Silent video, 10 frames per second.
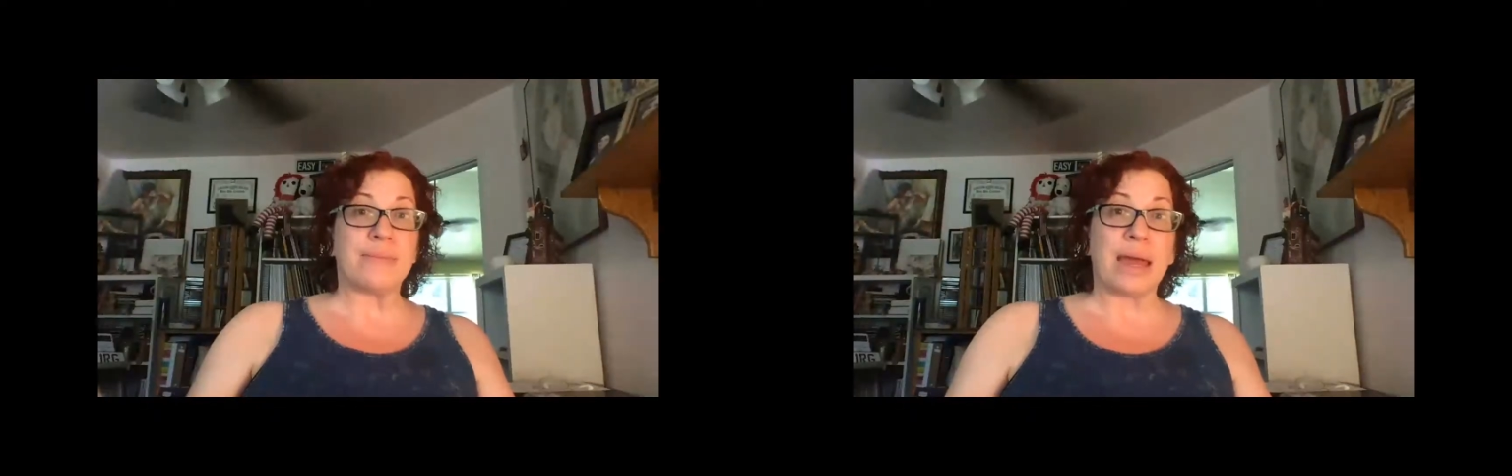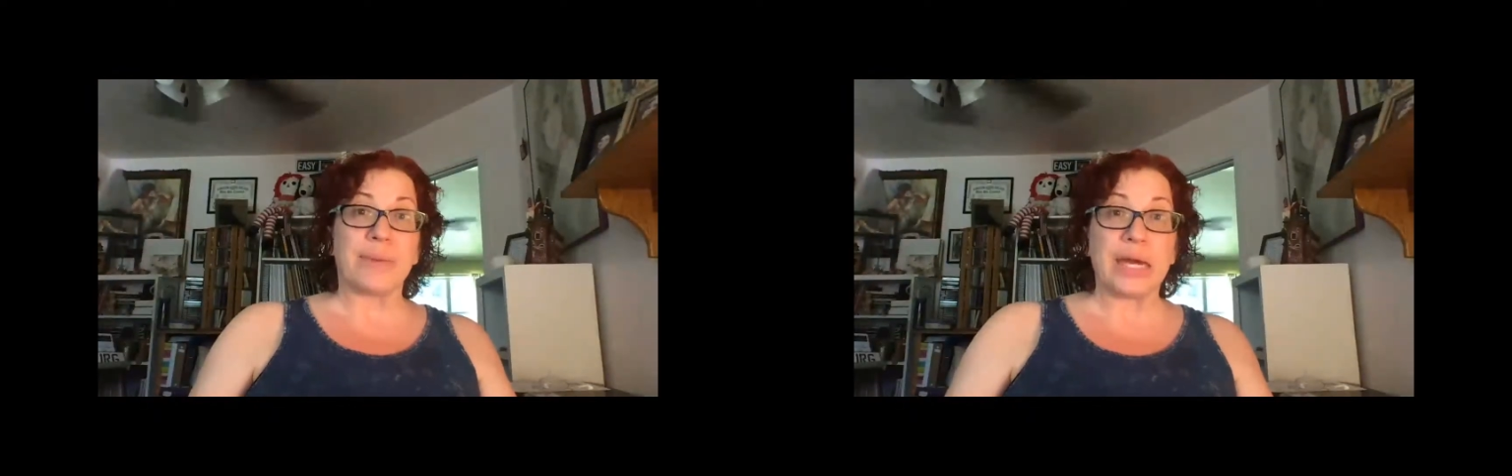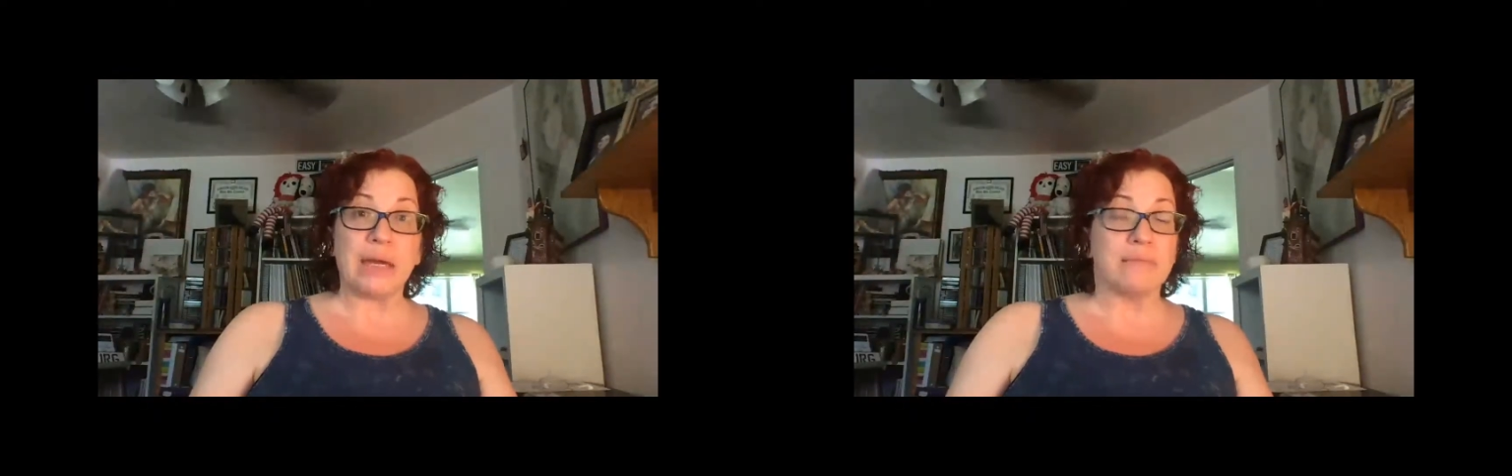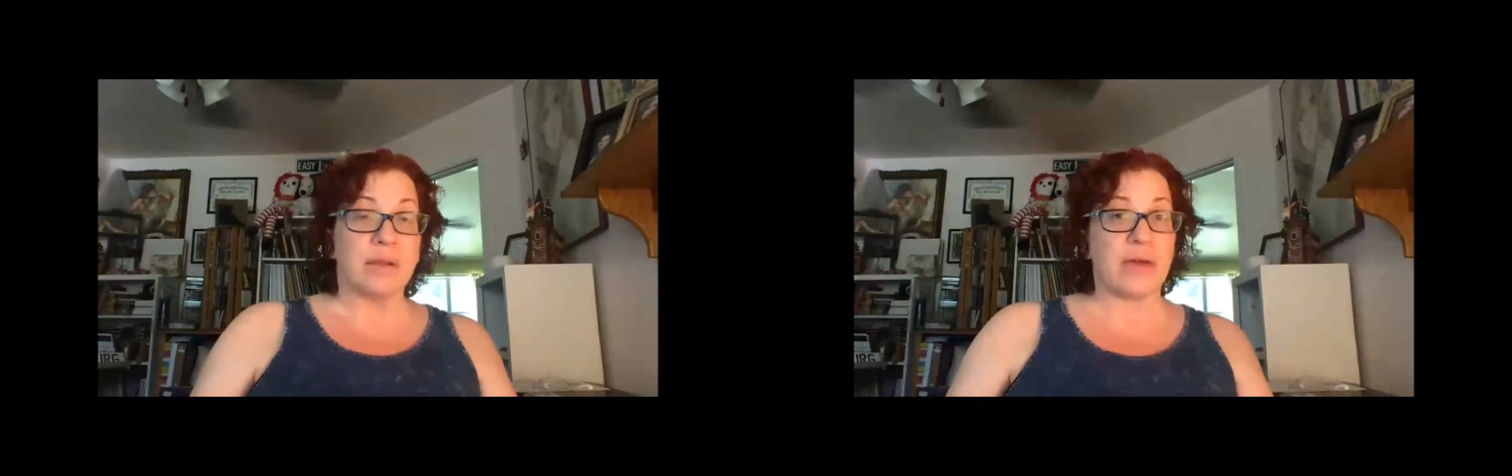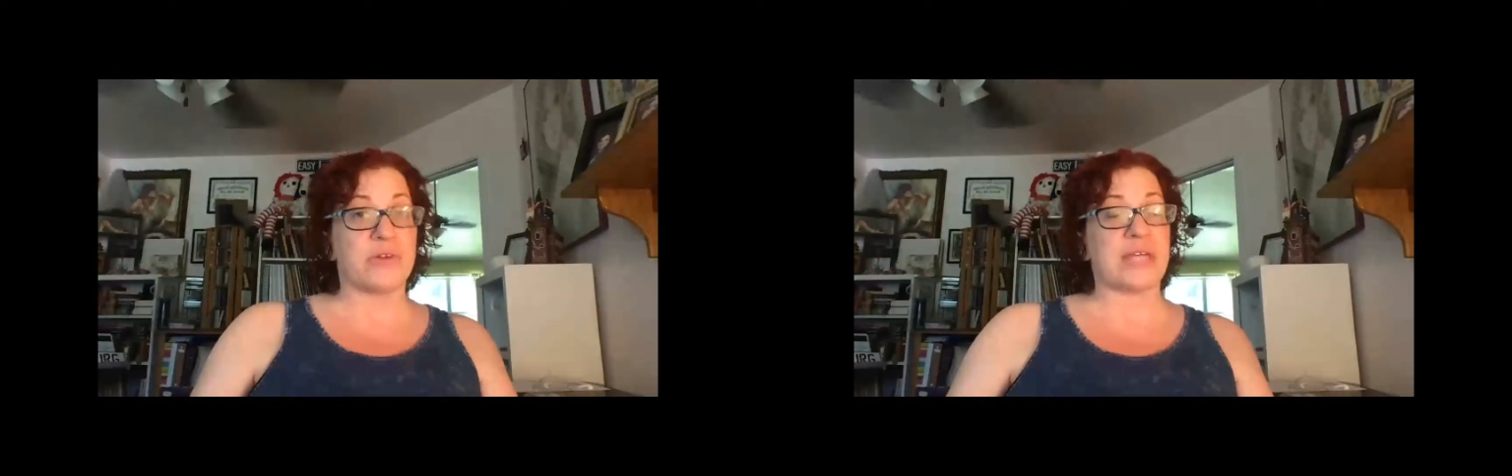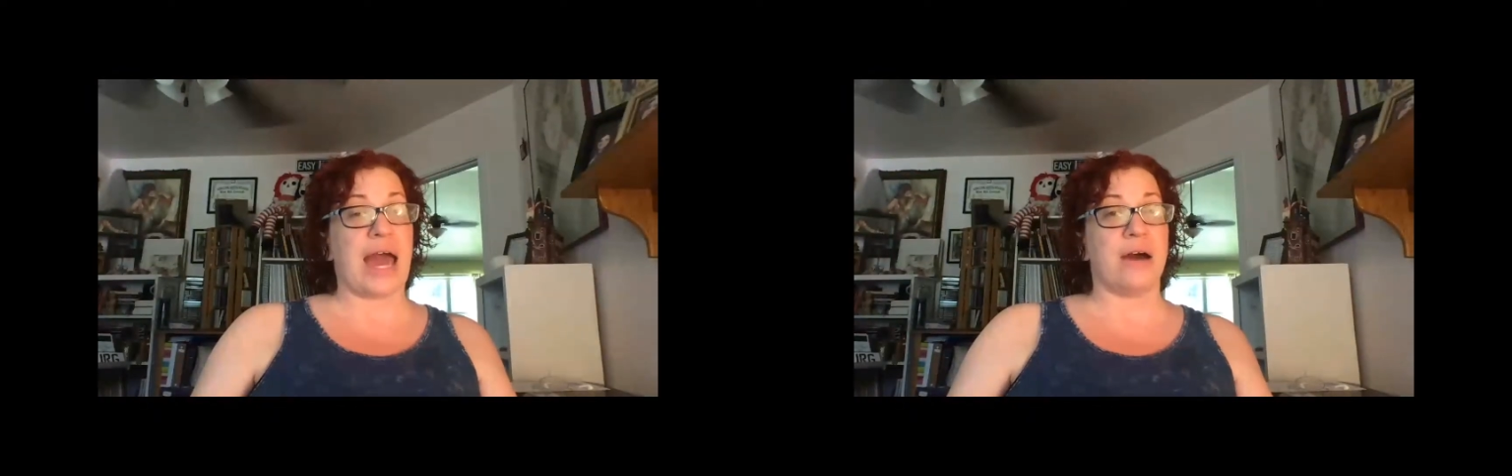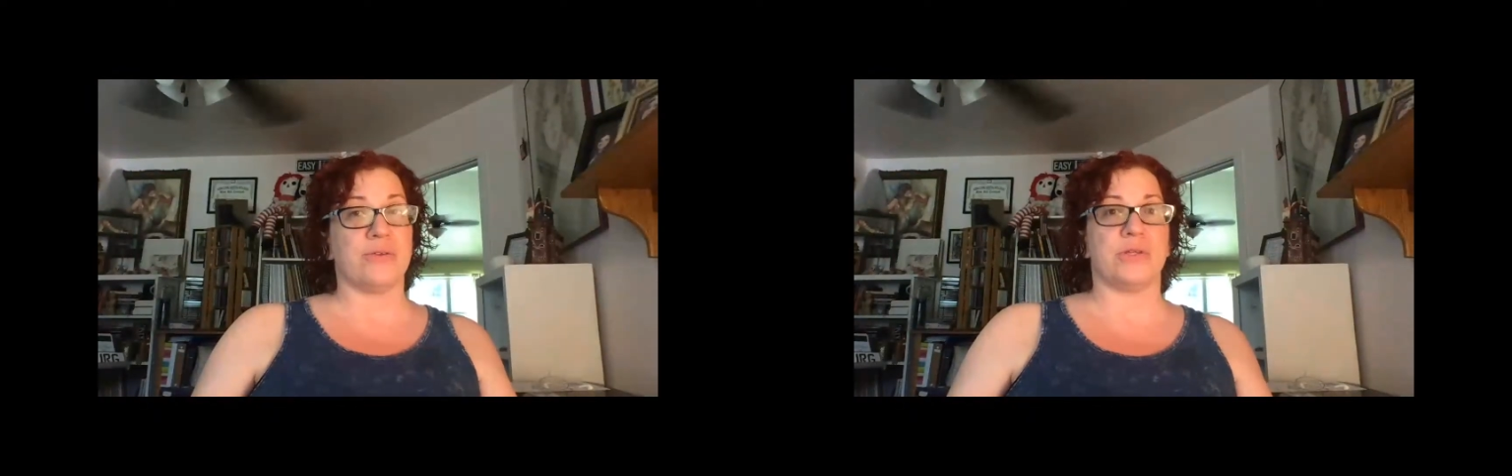maybe another town,